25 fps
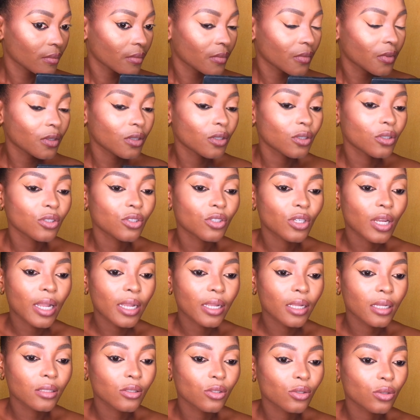You
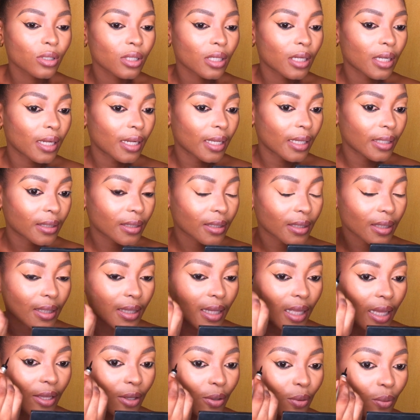drag it to the length
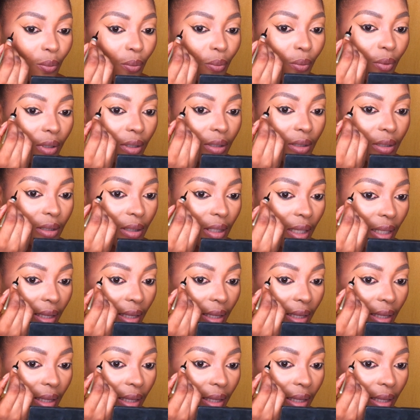that you want,